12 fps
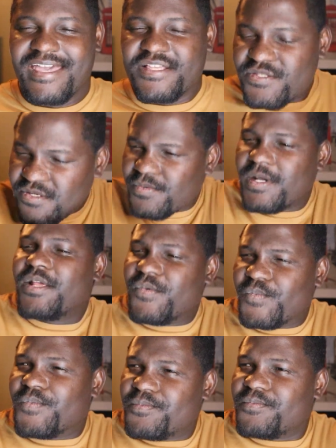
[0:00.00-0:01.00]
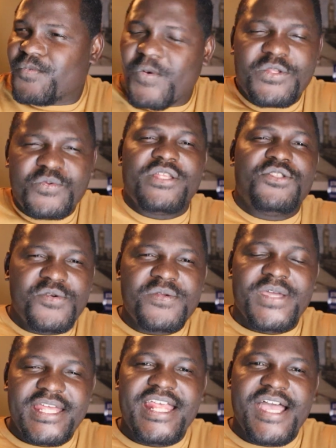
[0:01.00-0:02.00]
it's not what we're
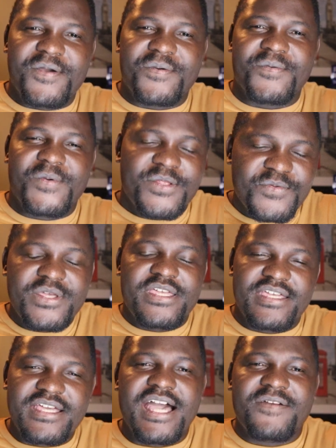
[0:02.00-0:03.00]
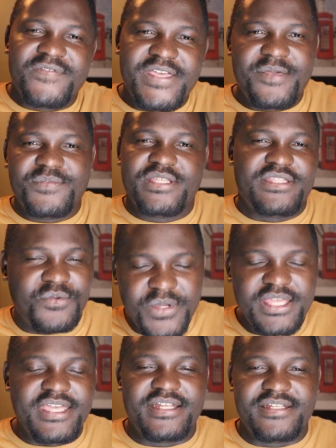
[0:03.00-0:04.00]
doing right now when we have games at the
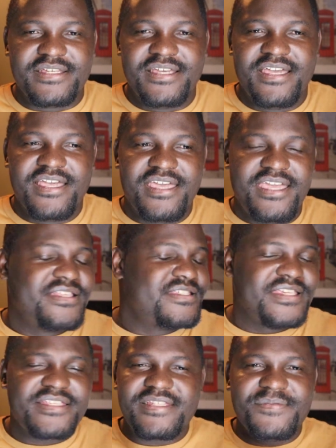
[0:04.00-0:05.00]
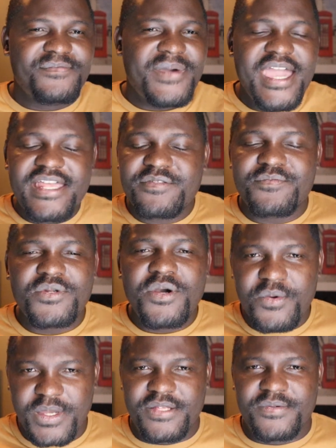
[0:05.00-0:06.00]
weekend. It's just
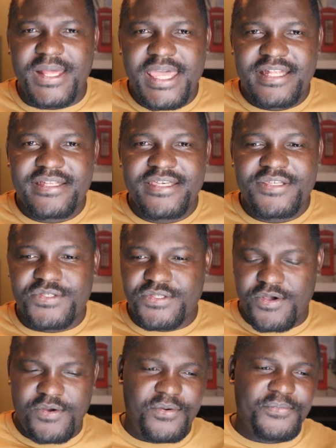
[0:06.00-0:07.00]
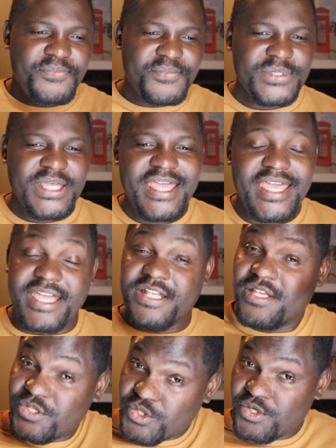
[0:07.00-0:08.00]
mind-blowing, right? So,
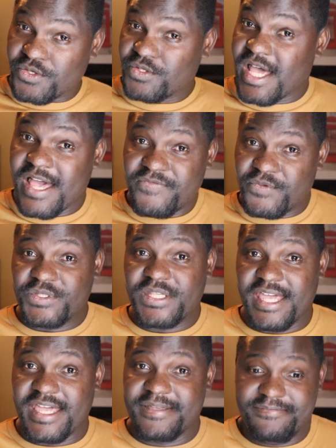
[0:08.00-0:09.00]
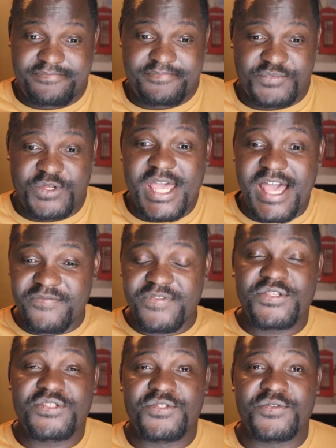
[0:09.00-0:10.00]
it is good, I have to say, we have
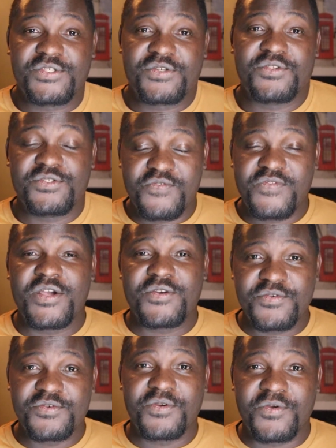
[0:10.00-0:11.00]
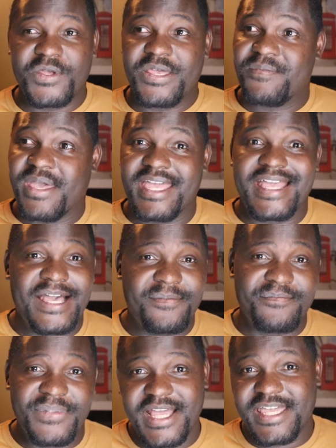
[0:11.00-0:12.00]
this news, Christopher Nkunku, he may
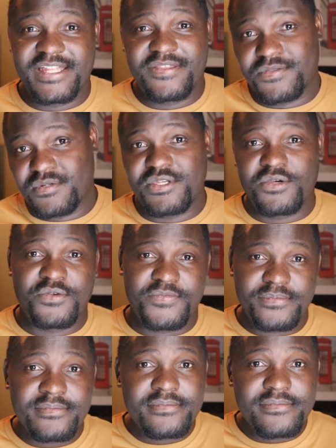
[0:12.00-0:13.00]
come back in 3 or